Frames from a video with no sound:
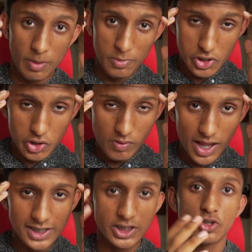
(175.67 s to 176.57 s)
it
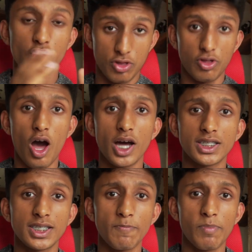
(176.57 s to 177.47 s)
materializes your
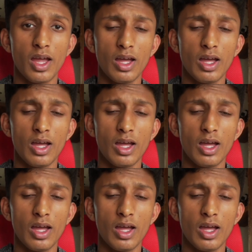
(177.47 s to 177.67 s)
thoughts,